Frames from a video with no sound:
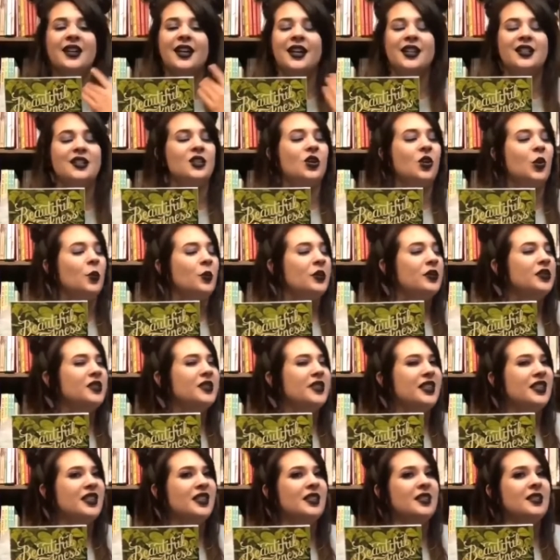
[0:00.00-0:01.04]
it's almost
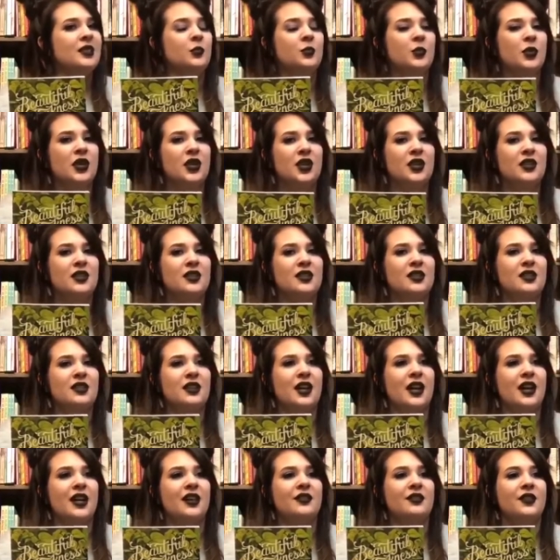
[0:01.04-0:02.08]
like these beings are
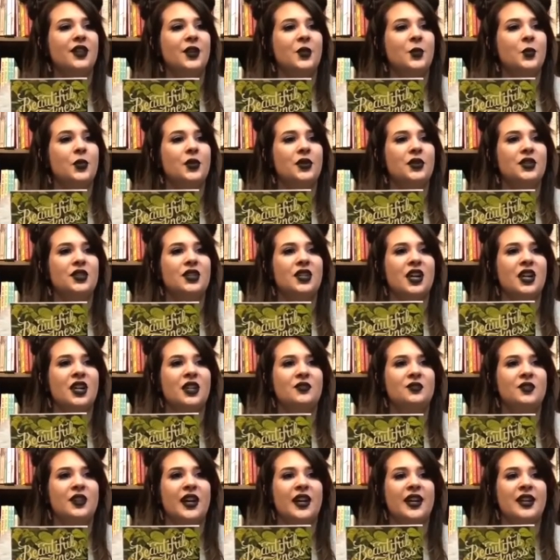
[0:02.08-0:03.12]
kind of like
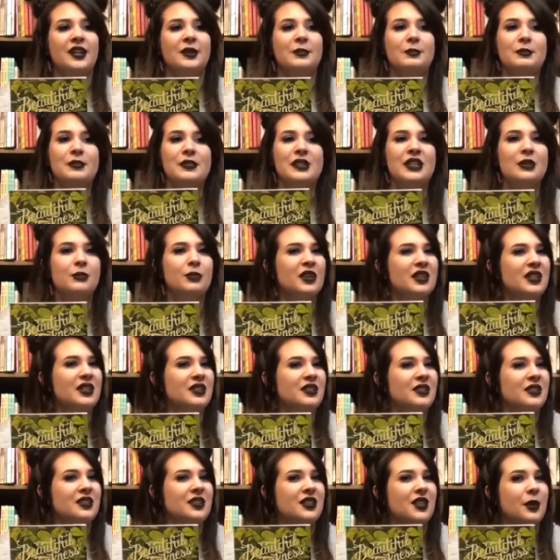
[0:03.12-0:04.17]
personified
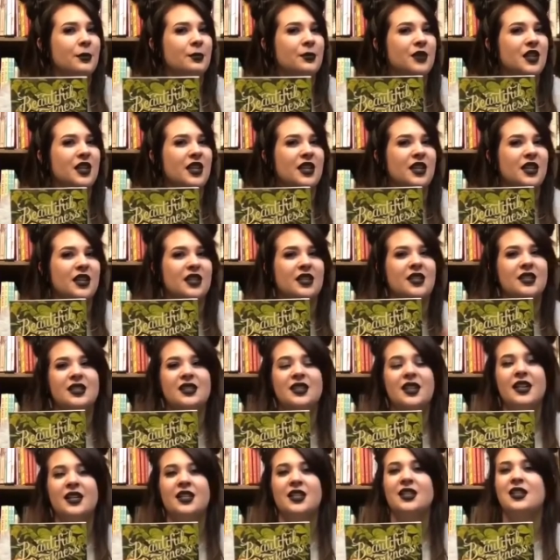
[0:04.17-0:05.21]
amoebas or something
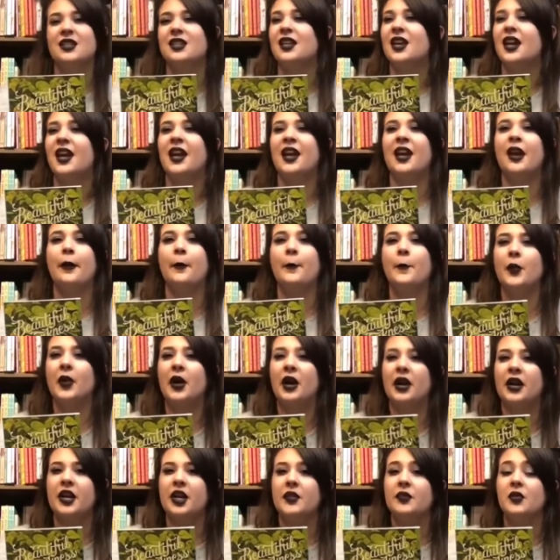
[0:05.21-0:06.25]
inside the decaying
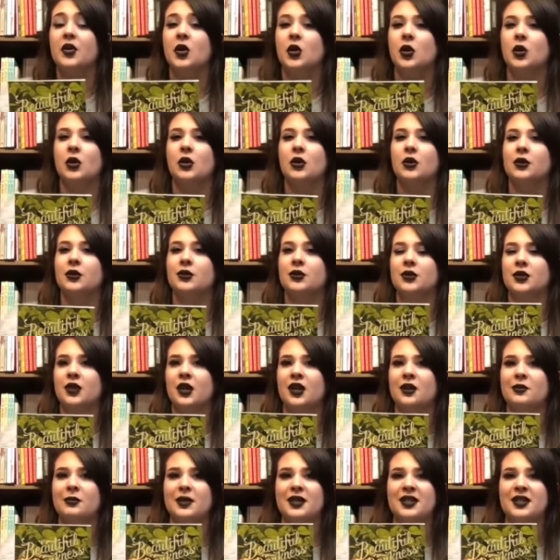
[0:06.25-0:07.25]
body of a girl who's gone